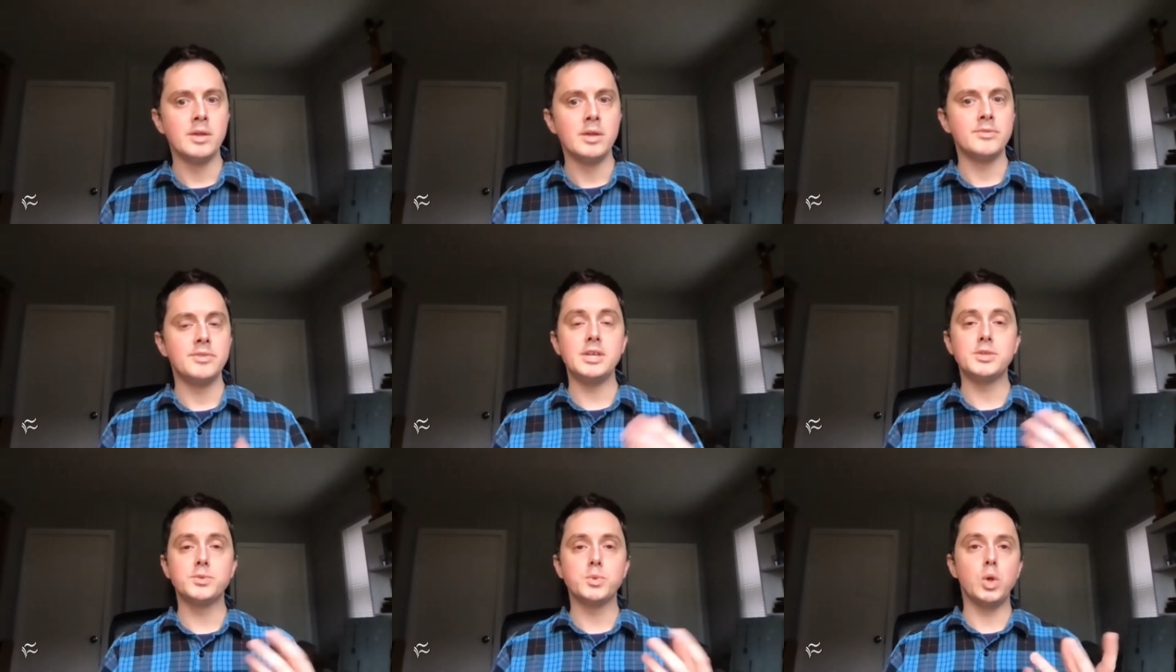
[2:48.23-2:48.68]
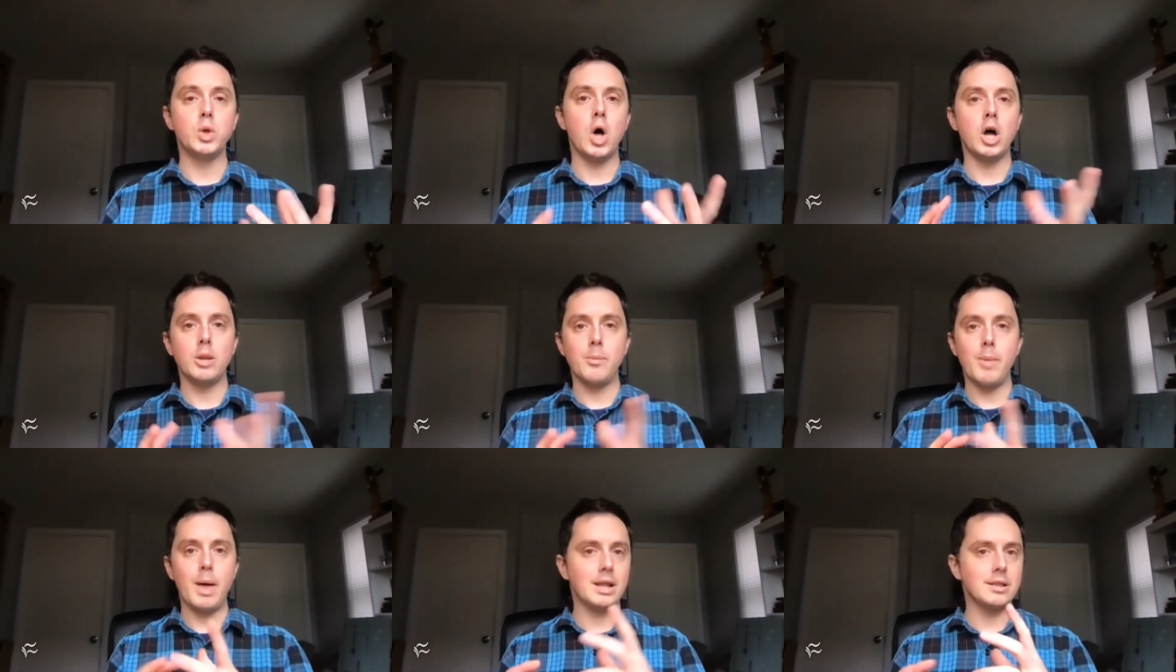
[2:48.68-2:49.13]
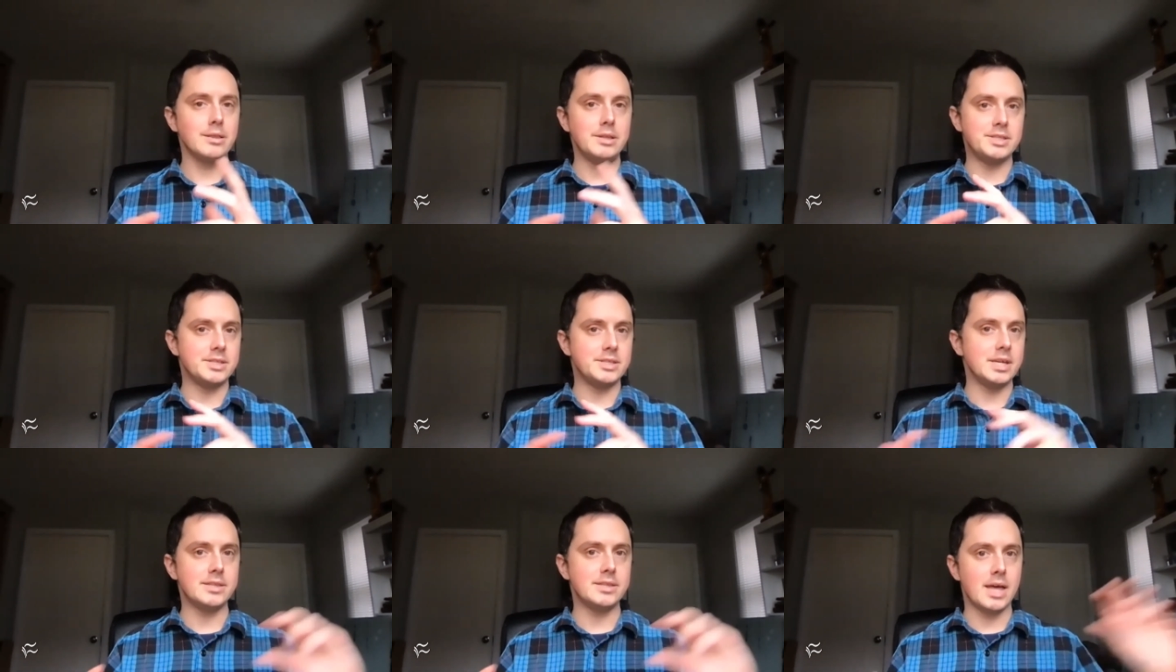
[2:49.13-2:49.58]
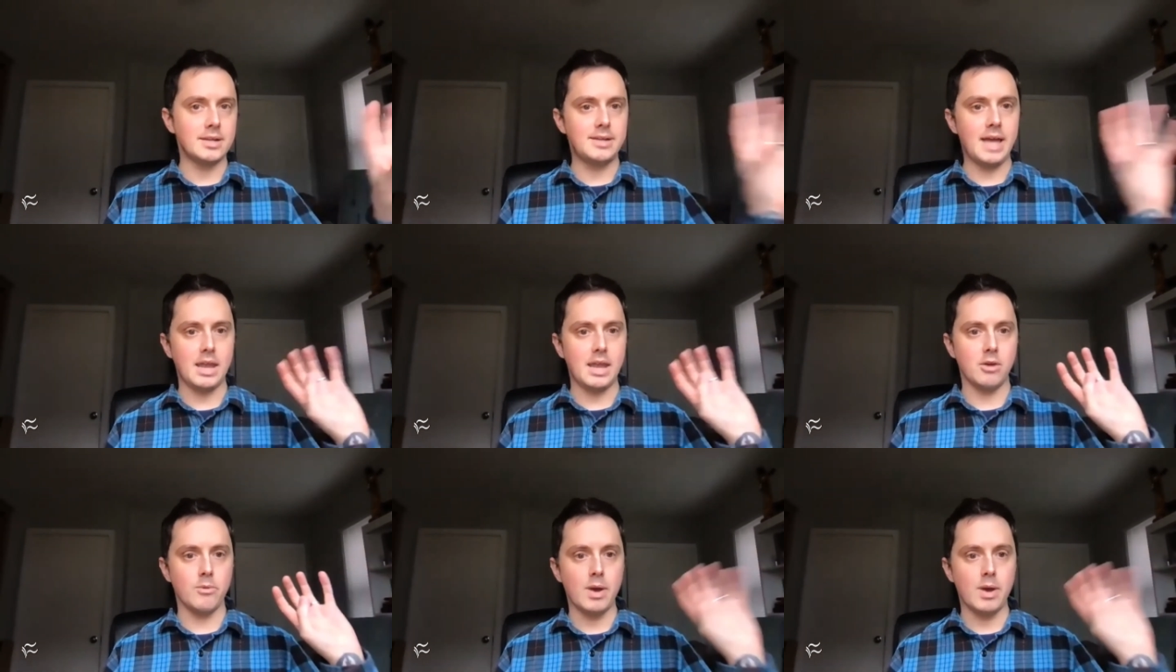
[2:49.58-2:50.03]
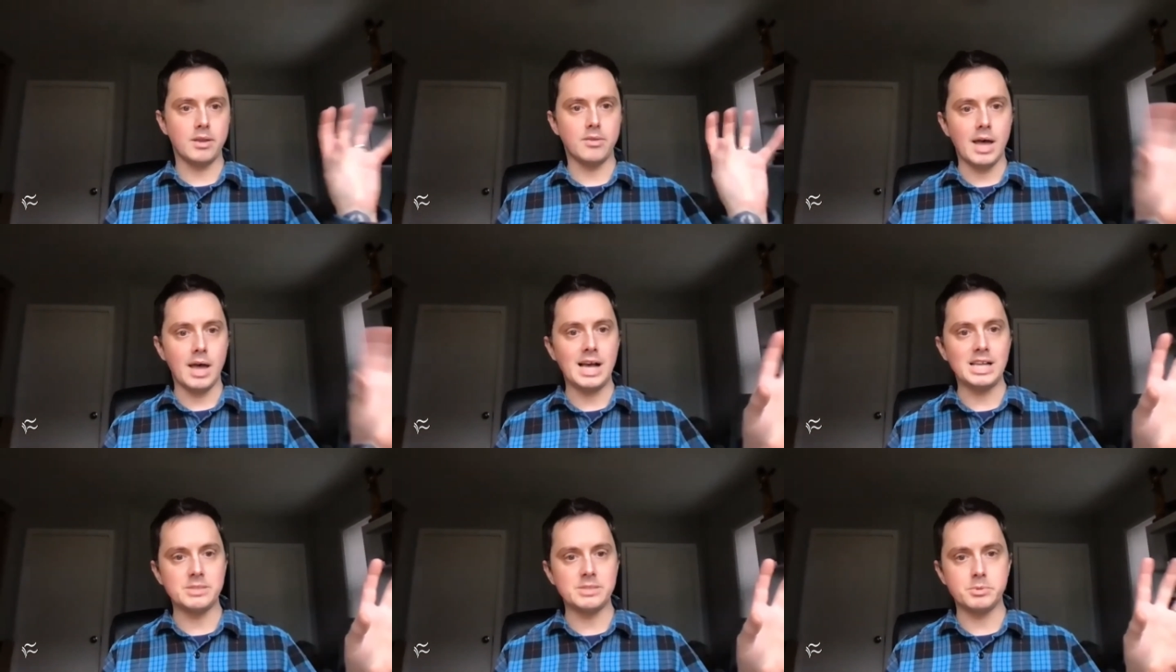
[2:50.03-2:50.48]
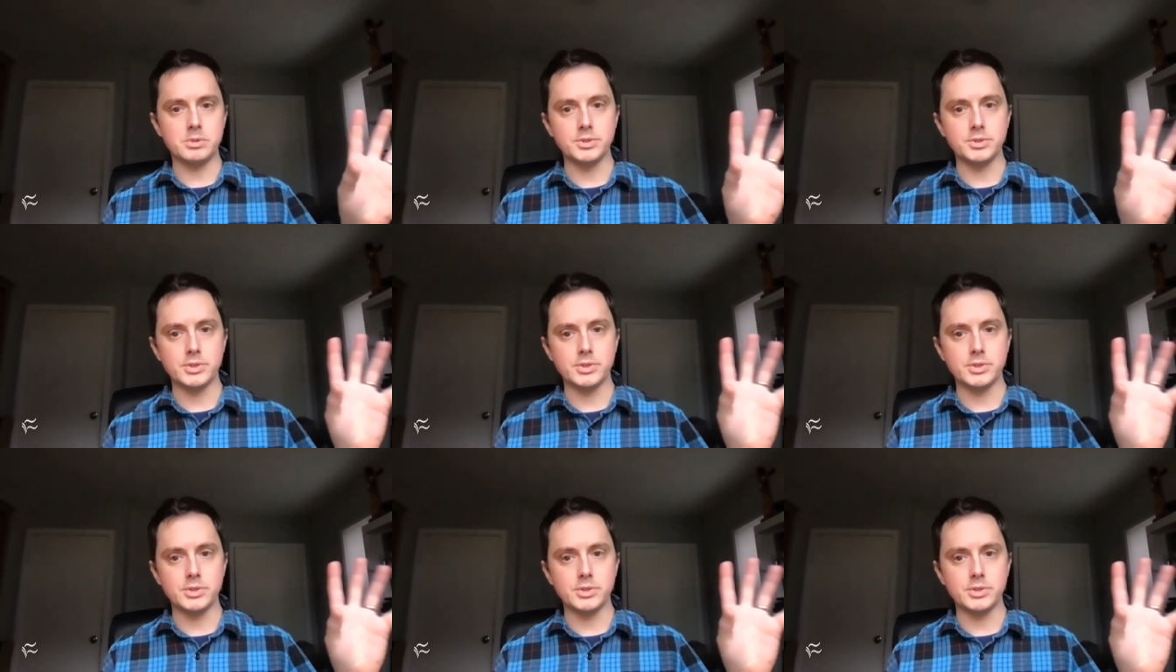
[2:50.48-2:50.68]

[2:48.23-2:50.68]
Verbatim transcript: these will automatically sync that data right to the hospital,